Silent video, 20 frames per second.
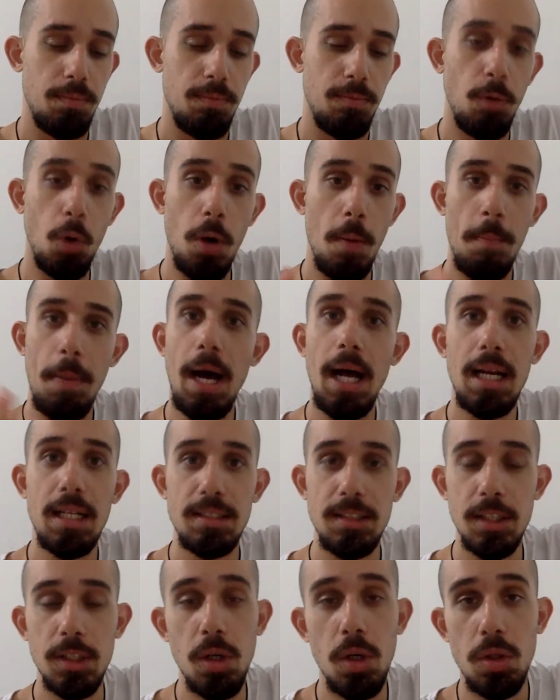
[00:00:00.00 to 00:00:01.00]
foreign
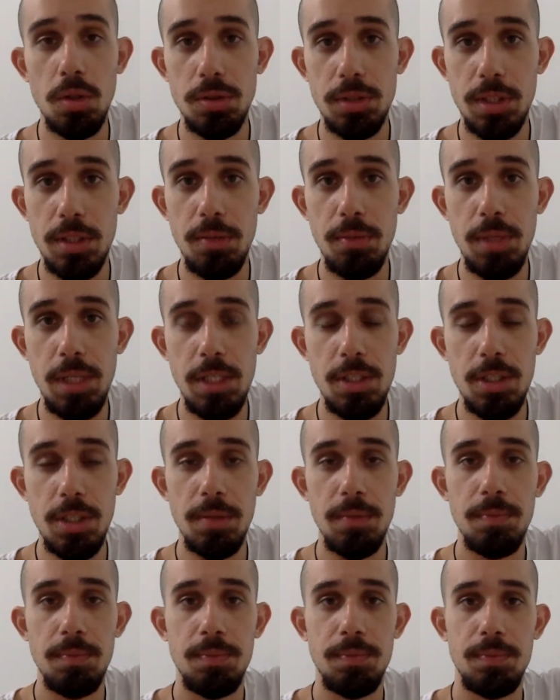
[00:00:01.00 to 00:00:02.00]
policy goals in the region,
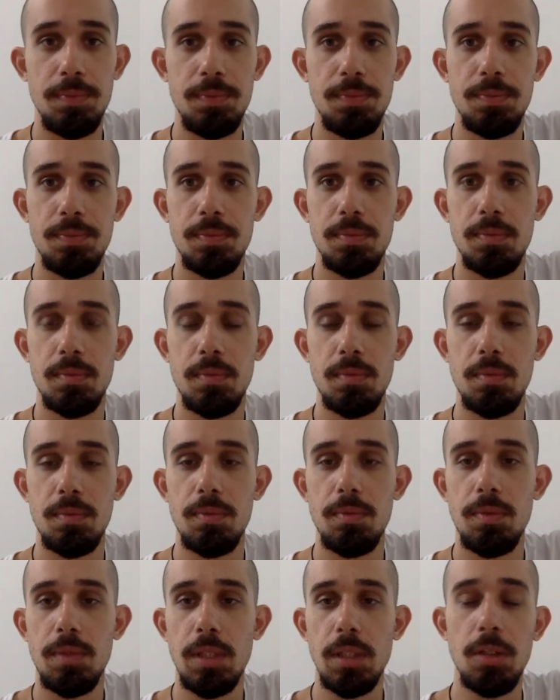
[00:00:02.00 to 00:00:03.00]

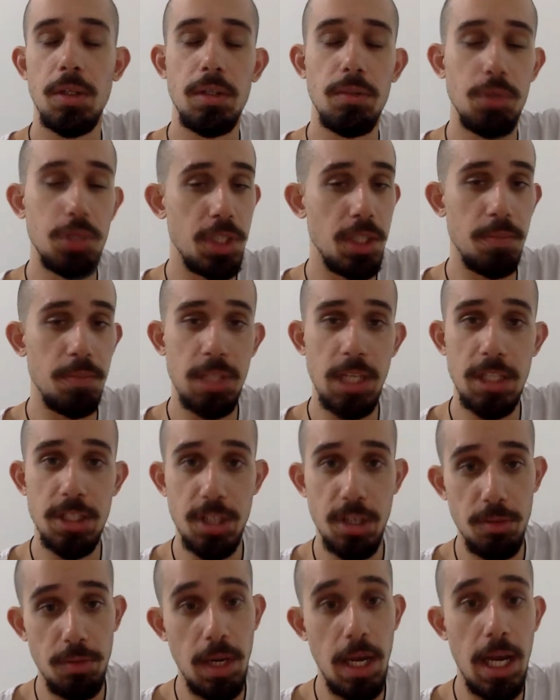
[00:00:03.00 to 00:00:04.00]
including regime change
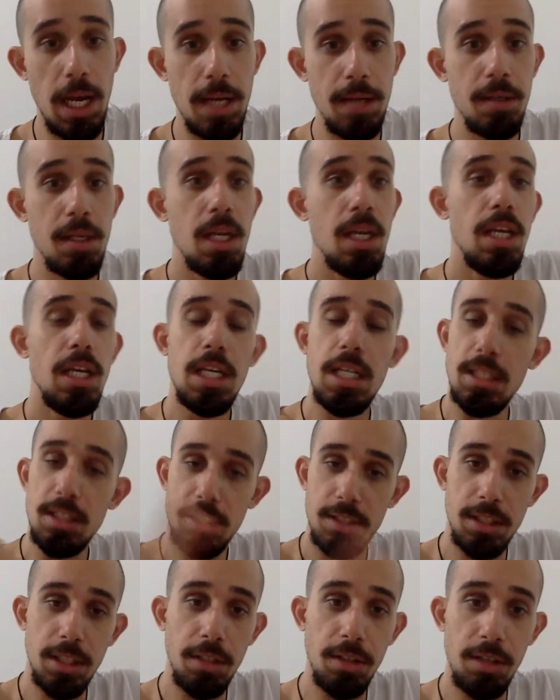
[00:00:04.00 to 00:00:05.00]
in Iran, in
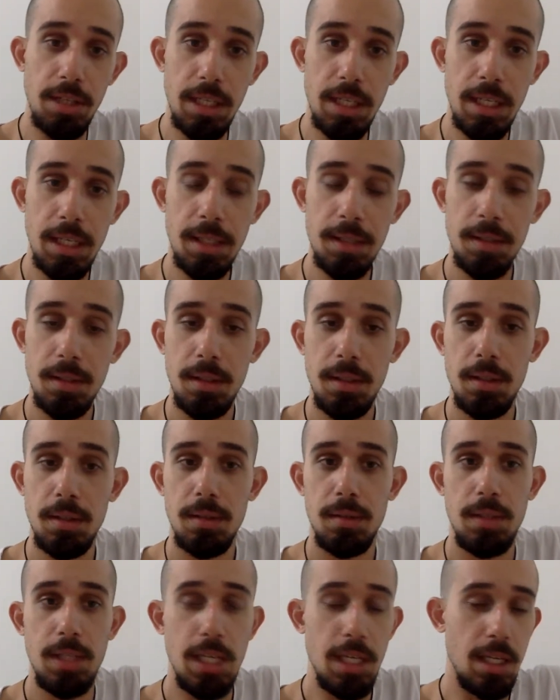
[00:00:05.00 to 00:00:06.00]
Syria,
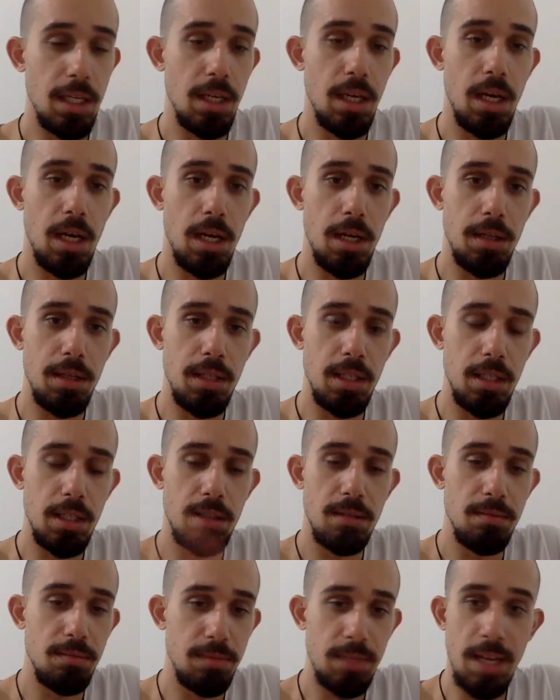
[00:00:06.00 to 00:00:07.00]
in
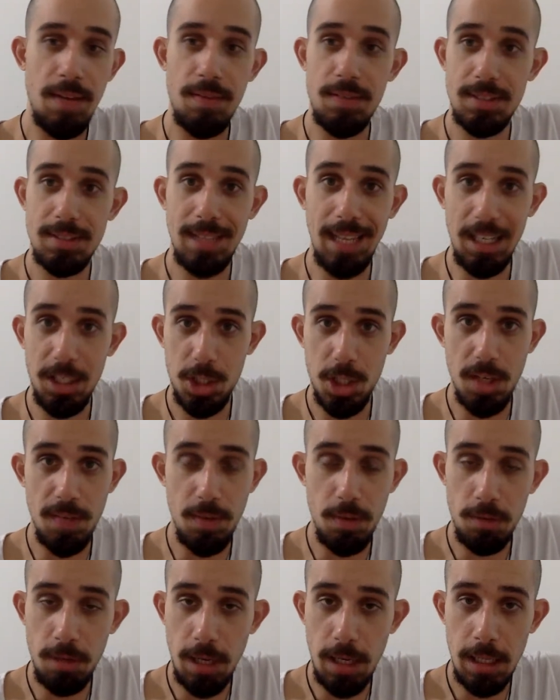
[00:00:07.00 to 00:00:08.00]
the devastation of
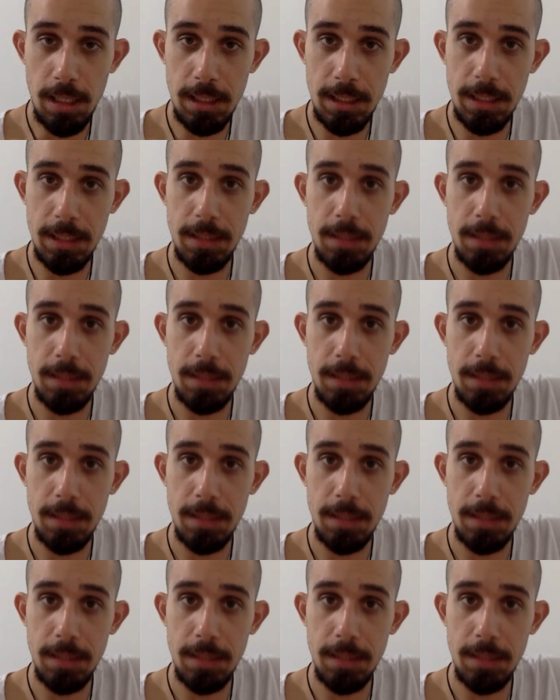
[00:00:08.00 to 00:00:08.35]
Iraq.